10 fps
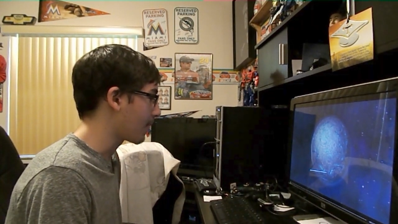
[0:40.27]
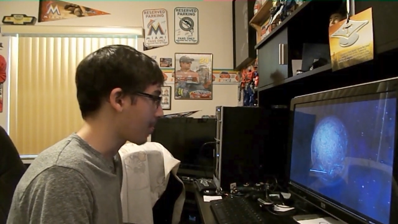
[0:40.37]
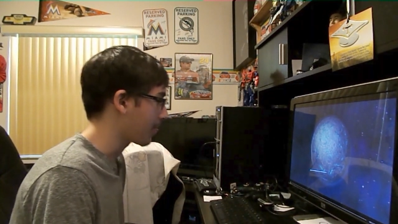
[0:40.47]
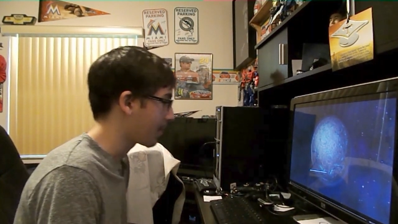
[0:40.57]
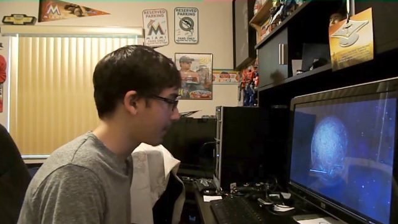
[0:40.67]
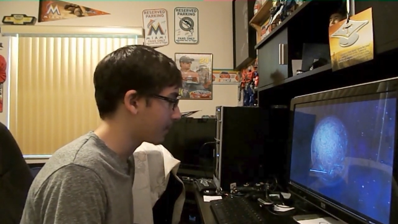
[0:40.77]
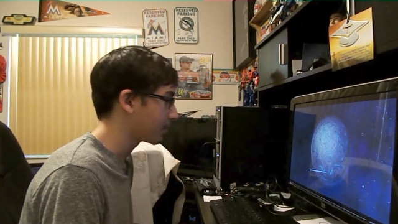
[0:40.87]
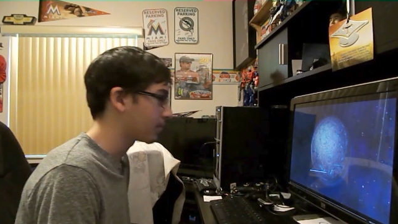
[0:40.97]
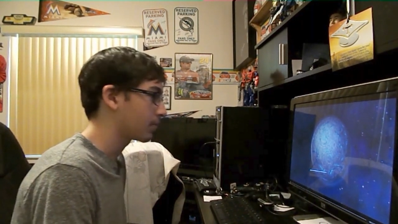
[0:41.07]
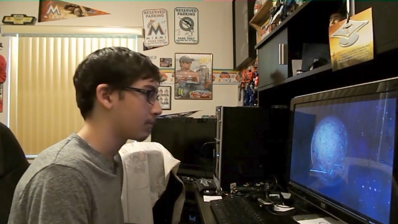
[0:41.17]

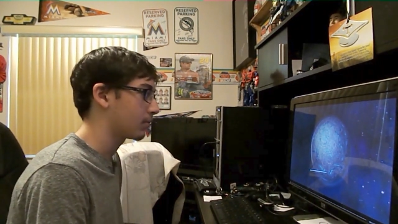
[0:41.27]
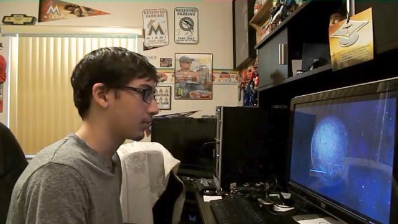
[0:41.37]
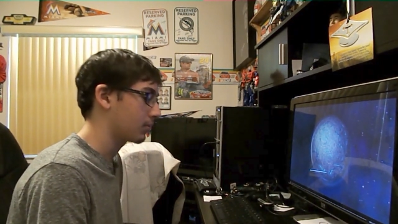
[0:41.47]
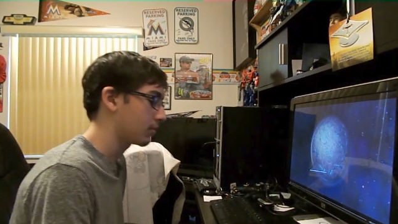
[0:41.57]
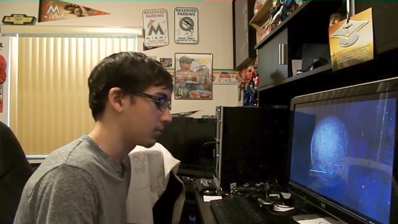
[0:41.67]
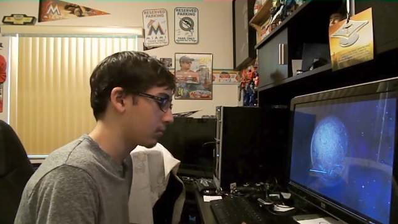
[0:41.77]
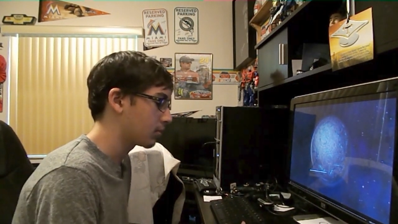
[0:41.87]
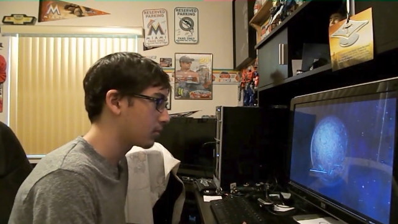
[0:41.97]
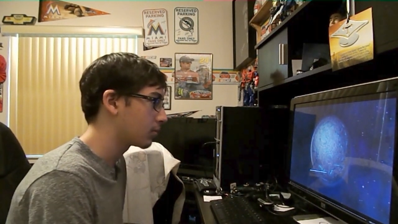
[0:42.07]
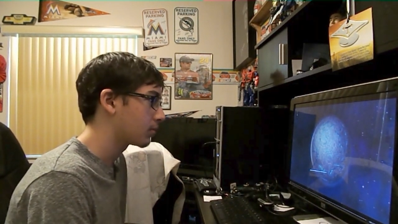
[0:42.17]

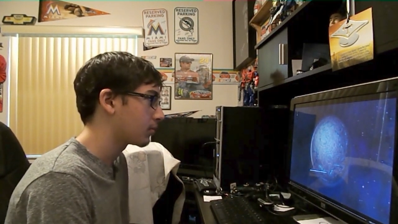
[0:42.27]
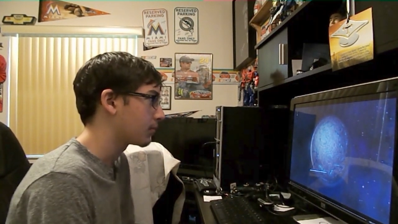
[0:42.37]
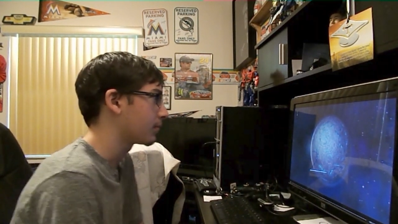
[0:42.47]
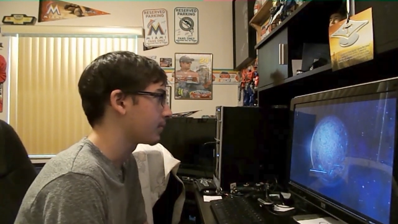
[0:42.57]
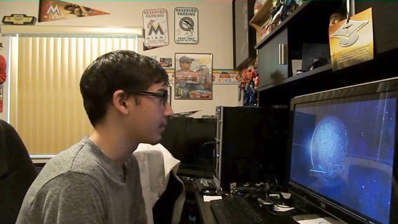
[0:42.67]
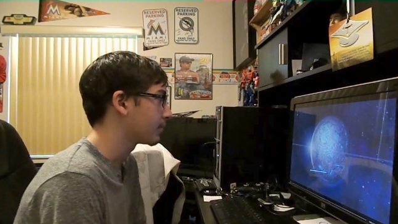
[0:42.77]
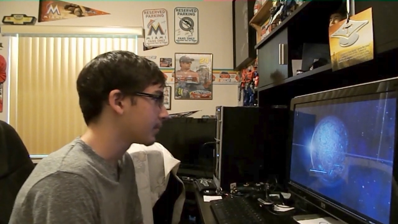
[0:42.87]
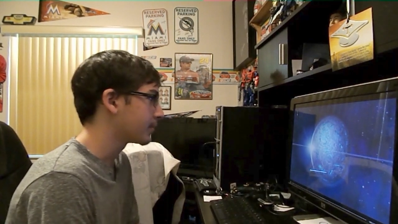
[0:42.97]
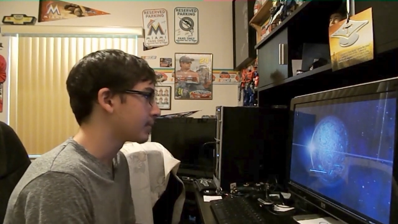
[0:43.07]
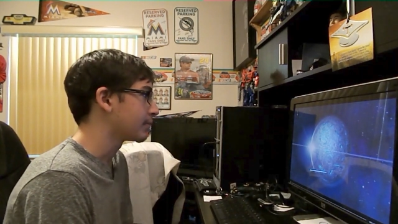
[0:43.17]

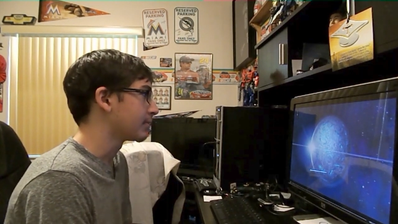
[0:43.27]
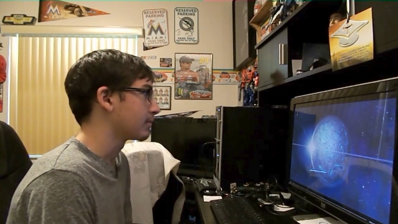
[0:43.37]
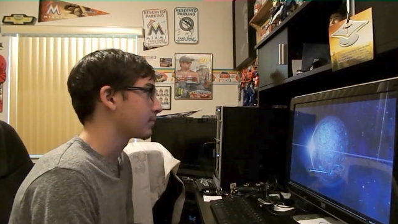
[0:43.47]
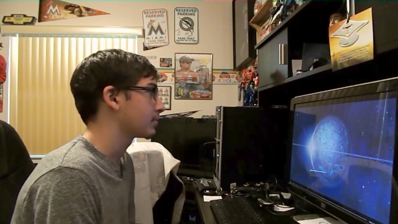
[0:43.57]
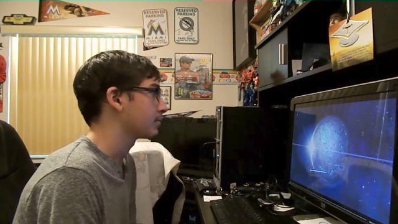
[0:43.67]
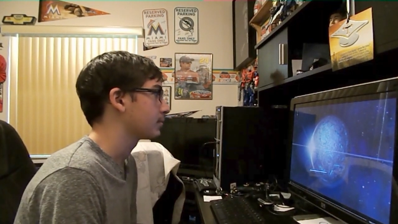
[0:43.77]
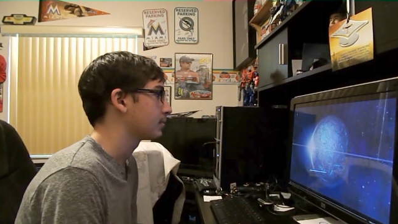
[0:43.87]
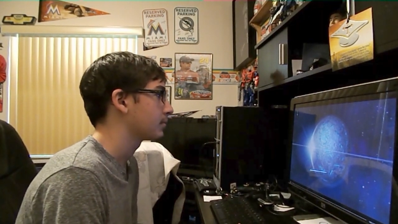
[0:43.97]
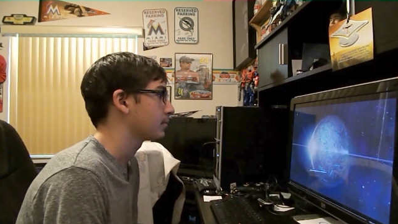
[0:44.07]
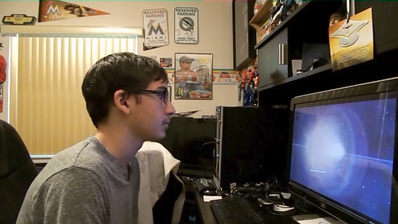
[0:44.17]

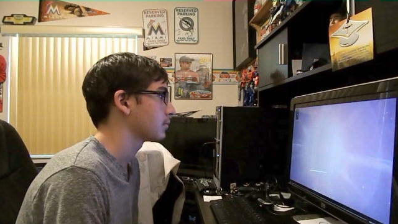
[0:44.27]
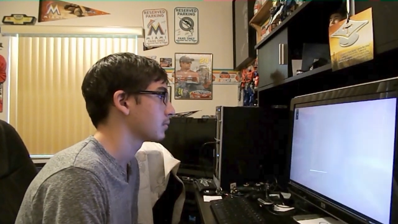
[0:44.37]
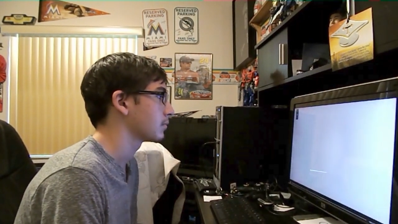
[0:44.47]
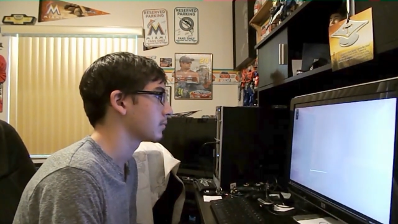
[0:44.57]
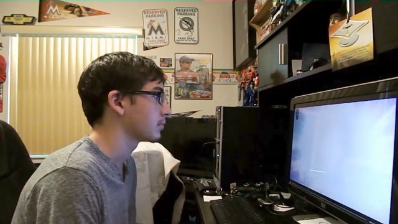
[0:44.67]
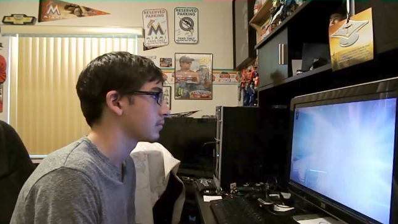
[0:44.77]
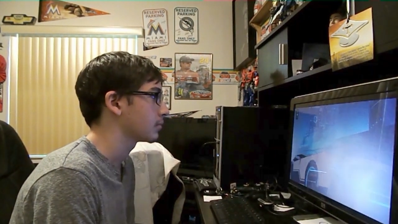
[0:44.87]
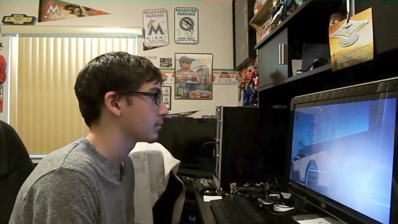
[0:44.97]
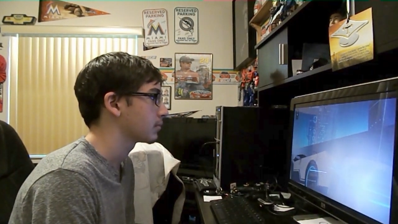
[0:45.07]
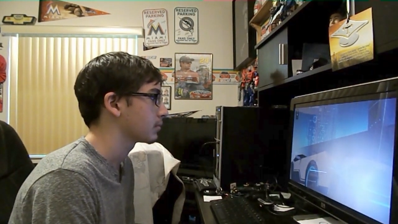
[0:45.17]

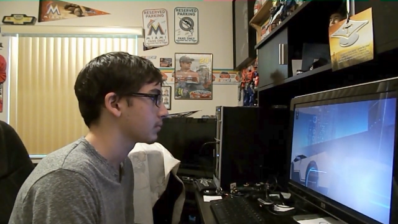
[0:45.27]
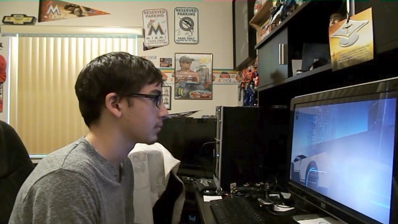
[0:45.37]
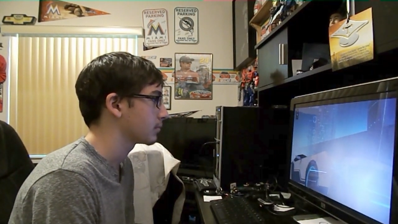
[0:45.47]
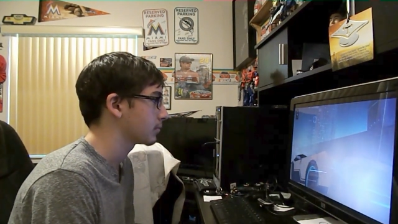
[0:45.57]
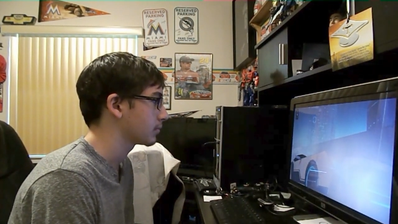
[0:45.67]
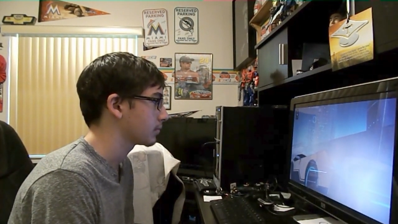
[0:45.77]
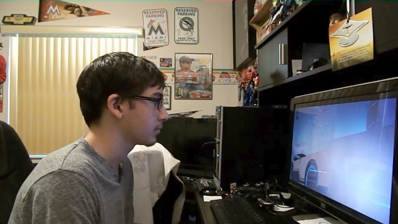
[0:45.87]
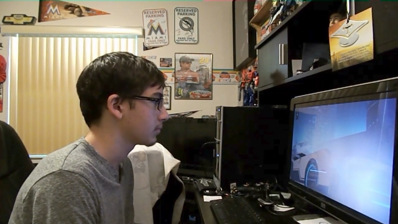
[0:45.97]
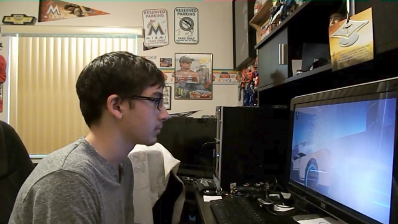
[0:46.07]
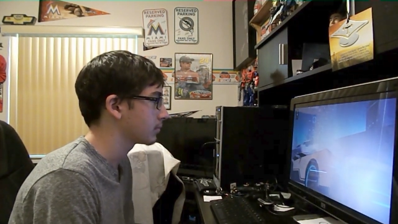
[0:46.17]

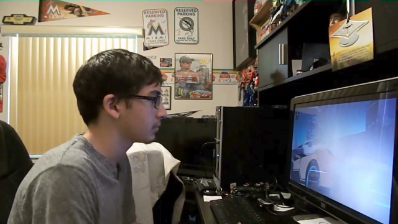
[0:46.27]
[no speech]